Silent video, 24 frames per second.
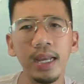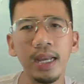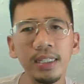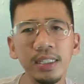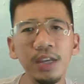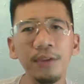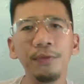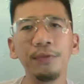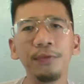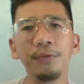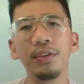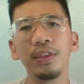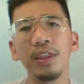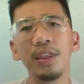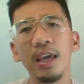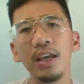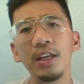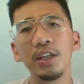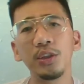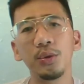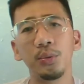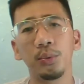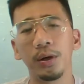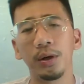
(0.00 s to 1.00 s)
as if
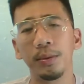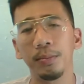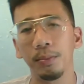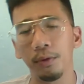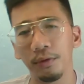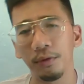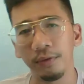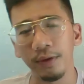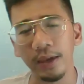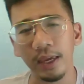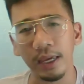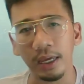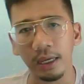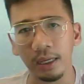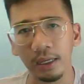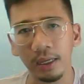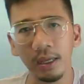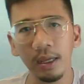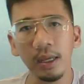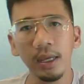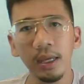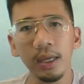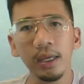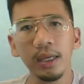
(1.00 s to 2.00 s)
things were moving,
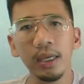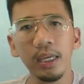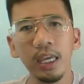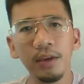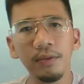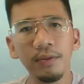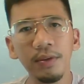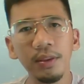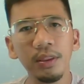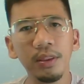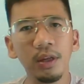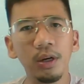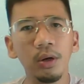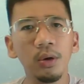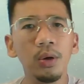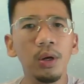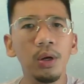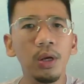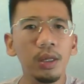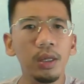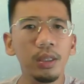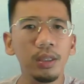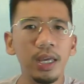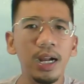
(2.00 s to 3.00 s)
even
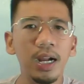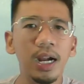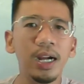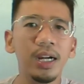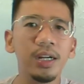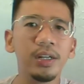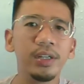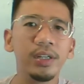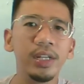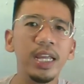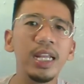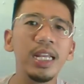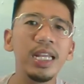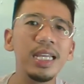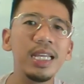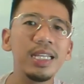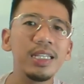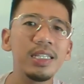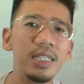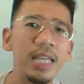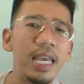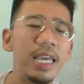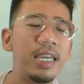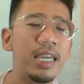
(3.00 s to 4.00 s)
though they are really
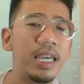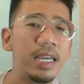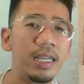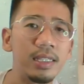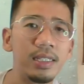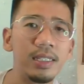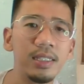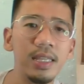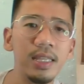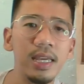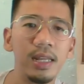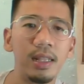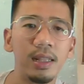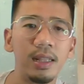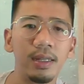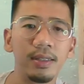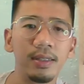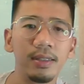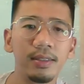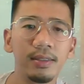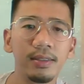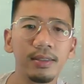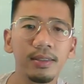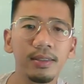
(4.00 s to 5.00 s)
staying still.